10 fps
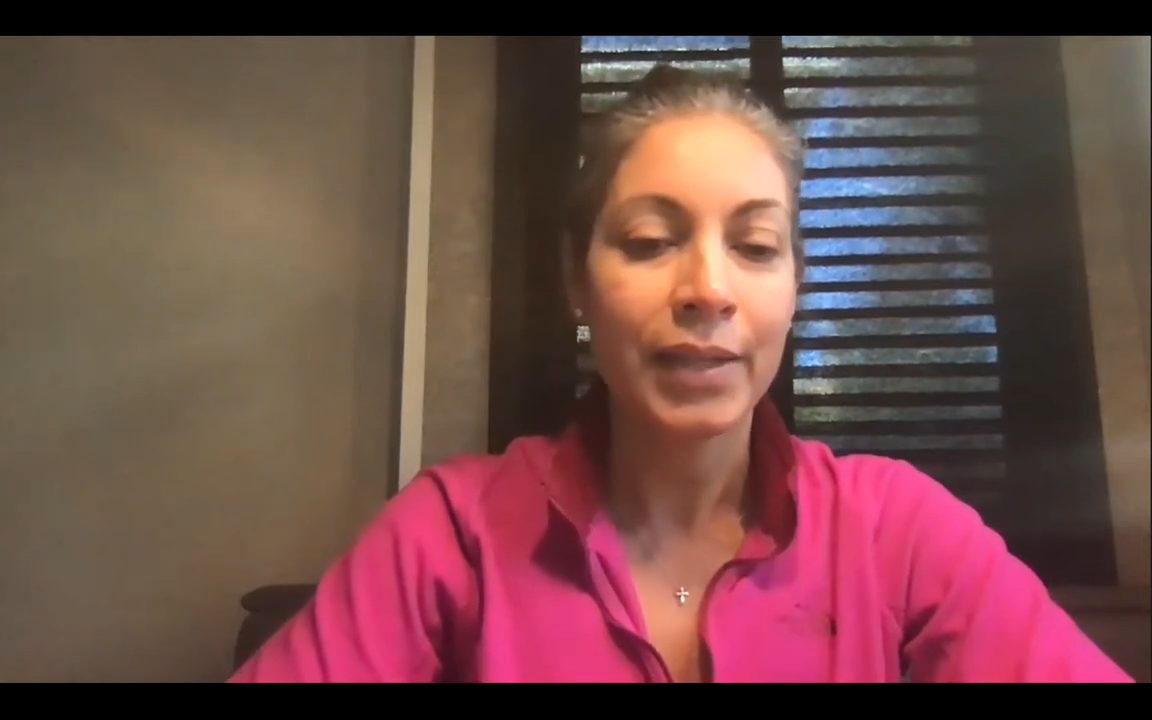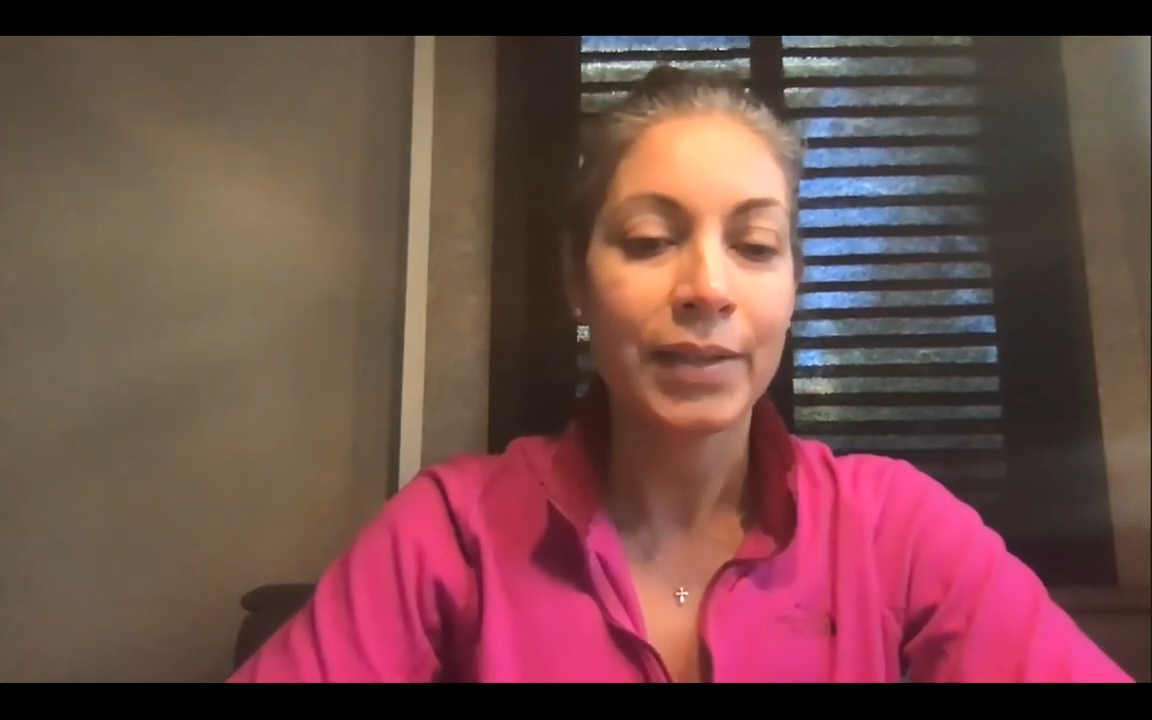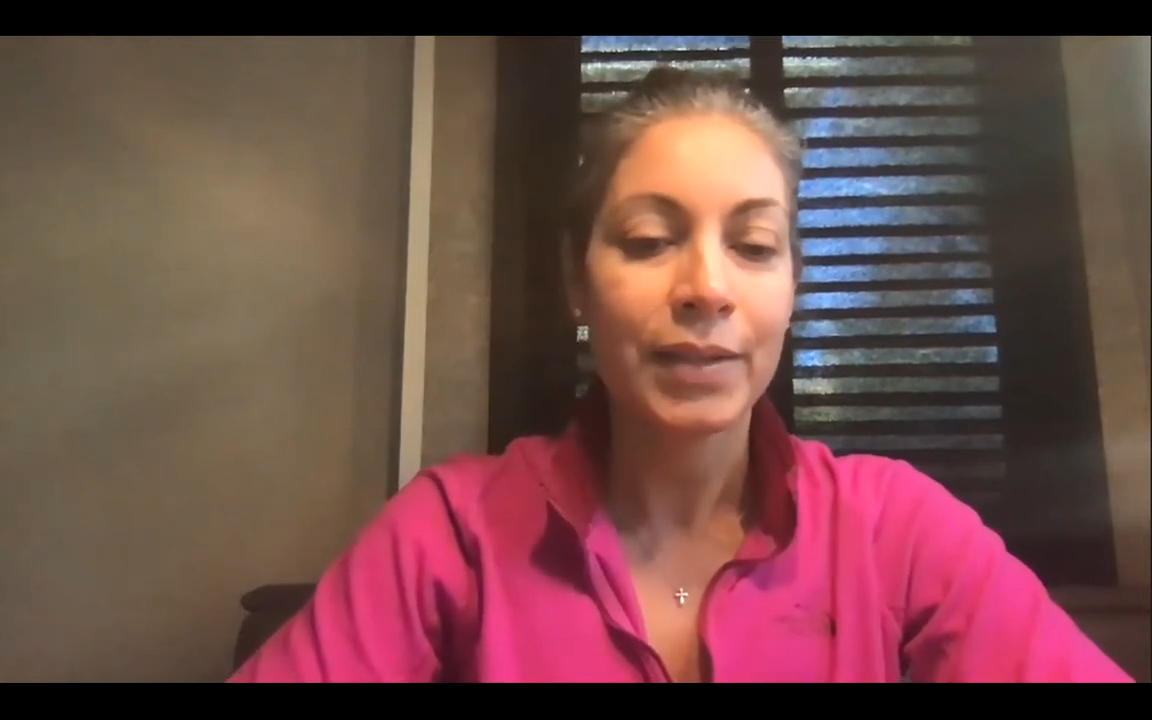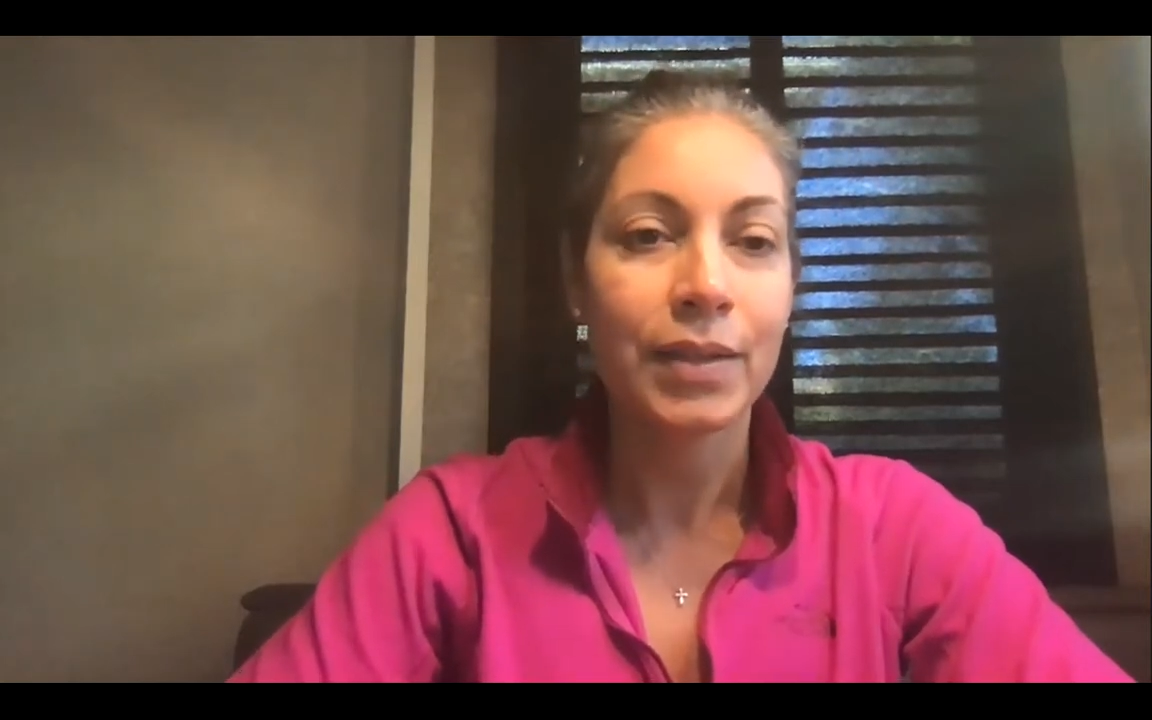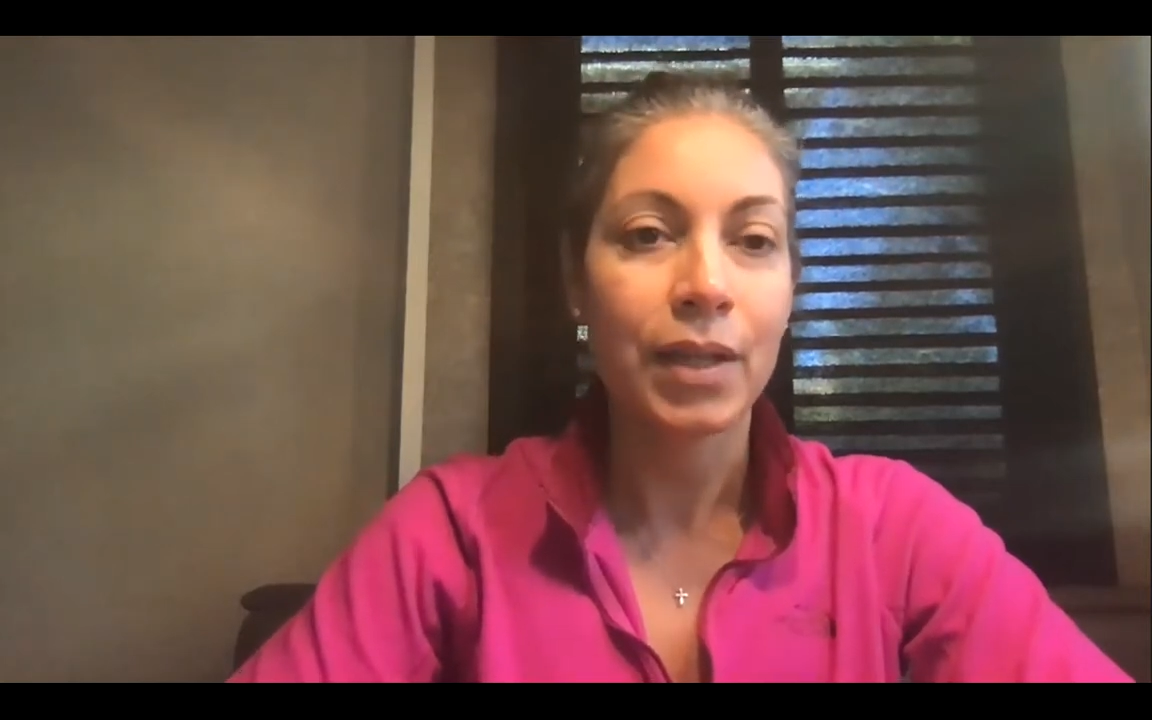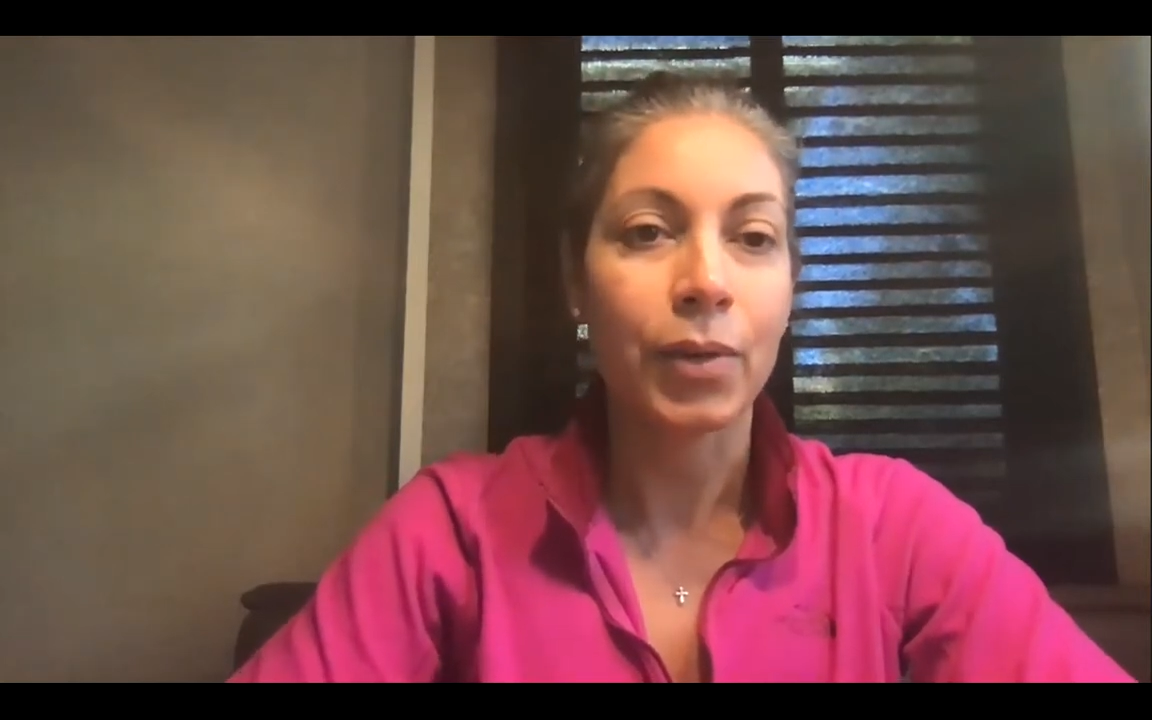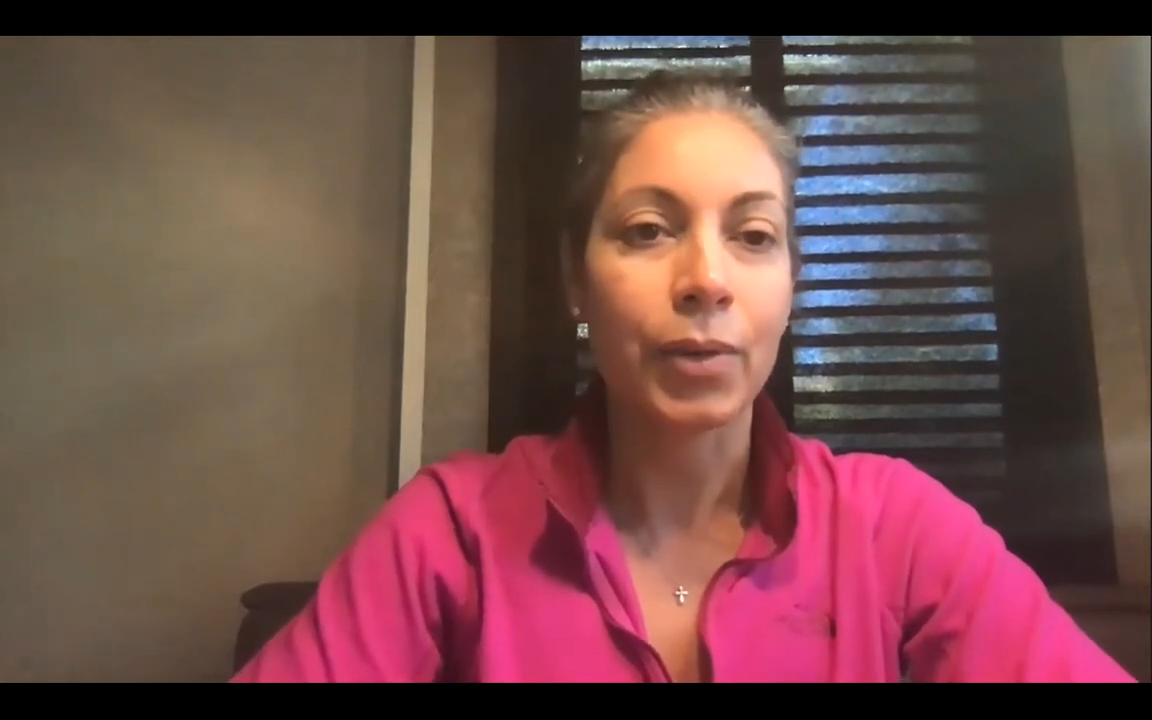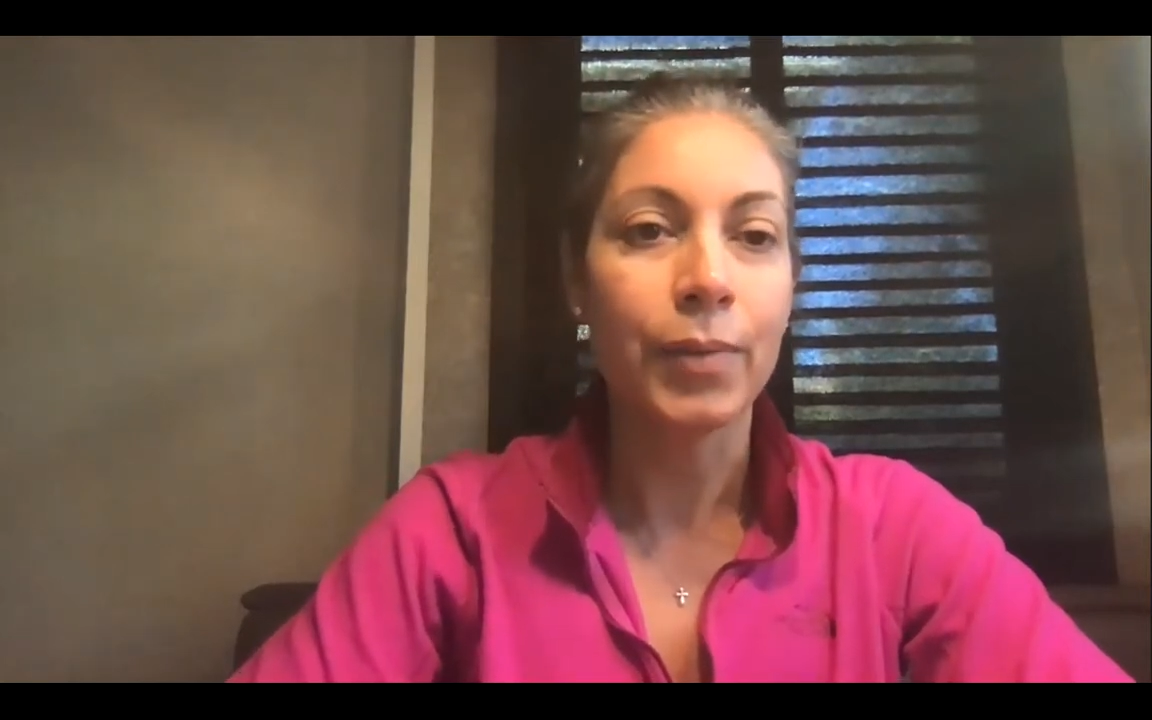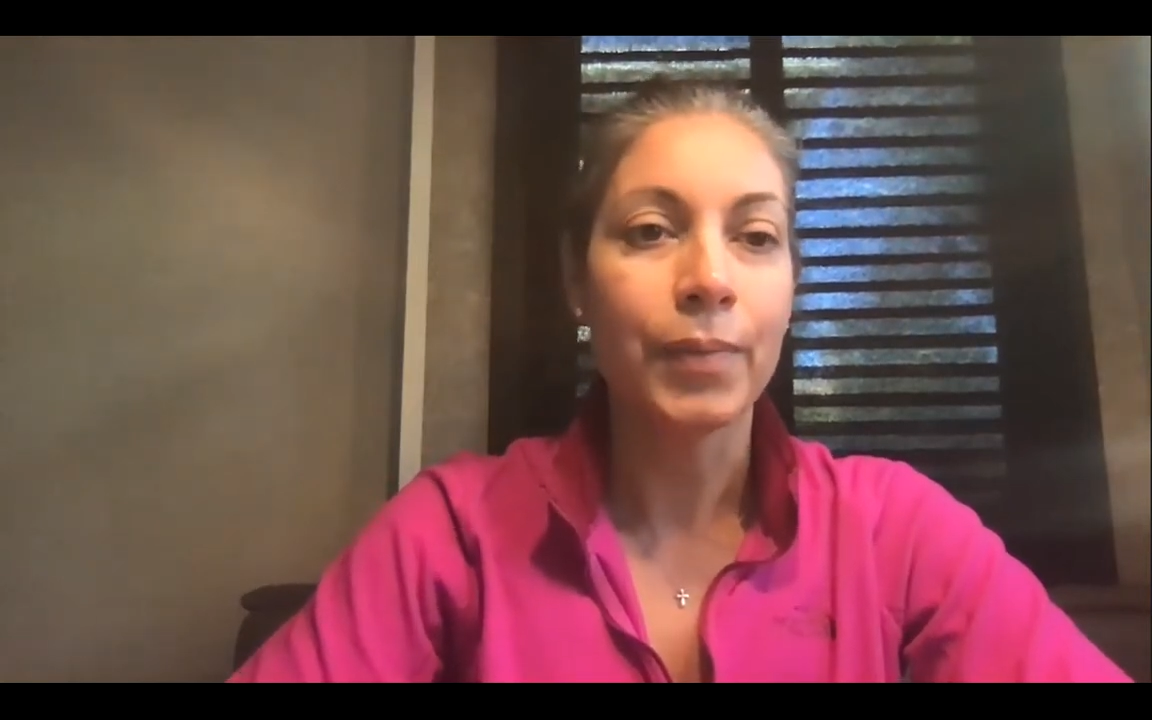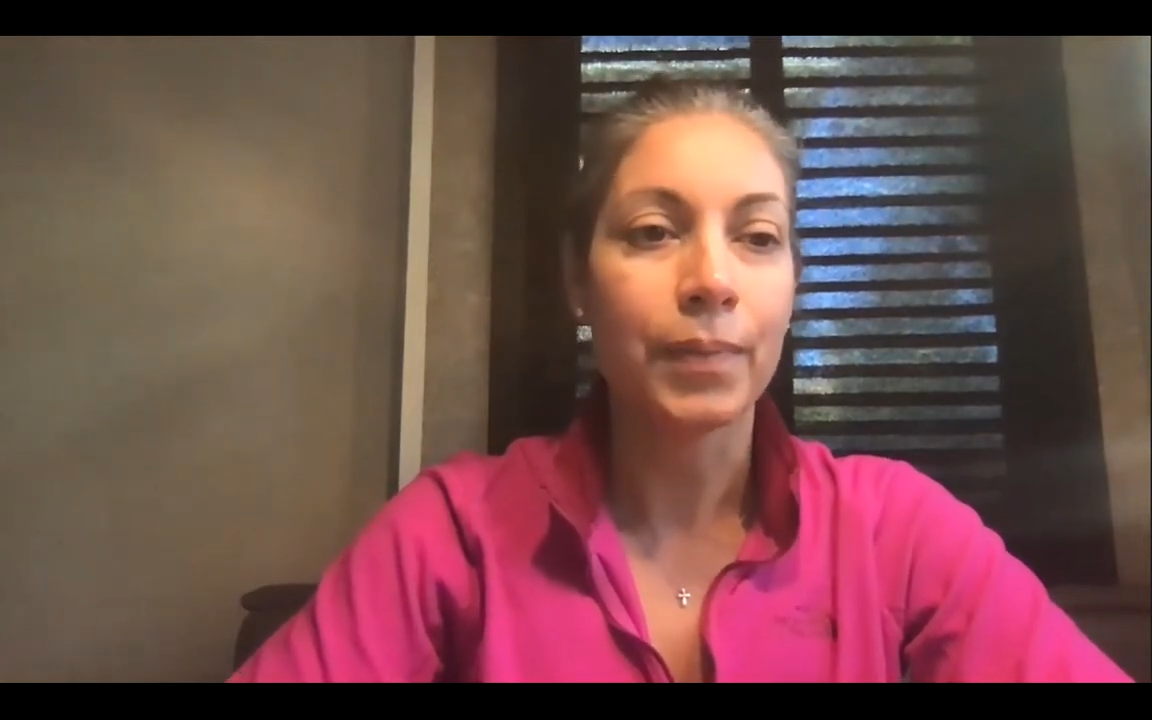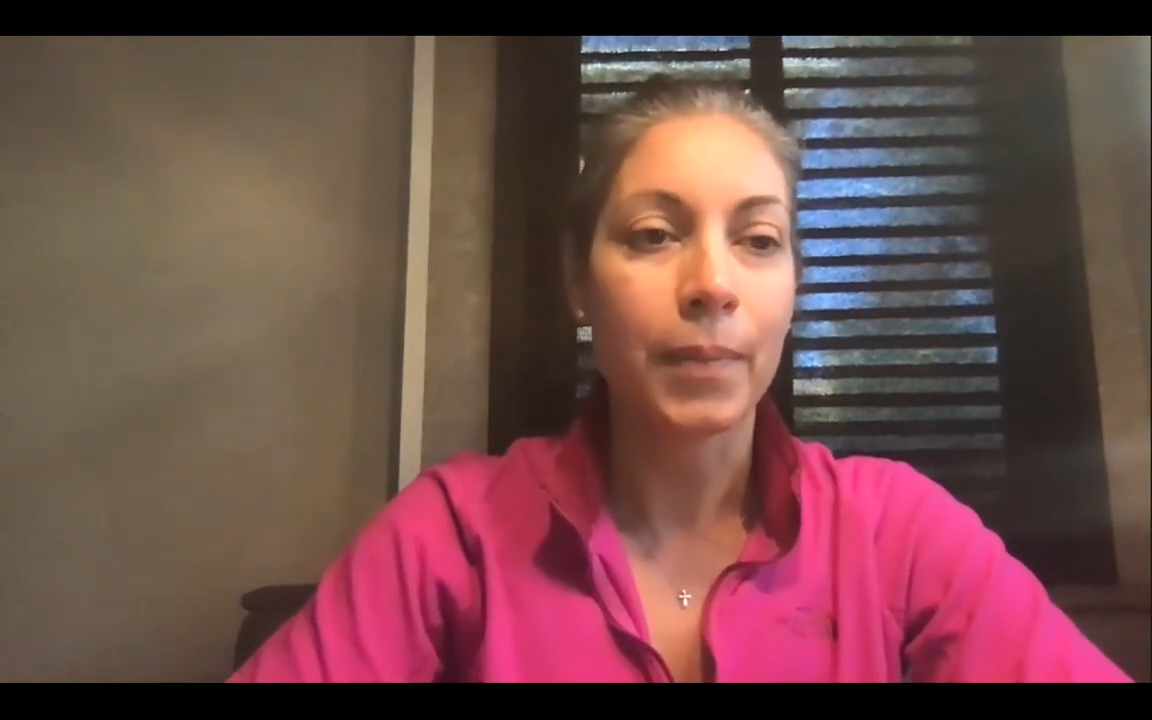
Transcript: So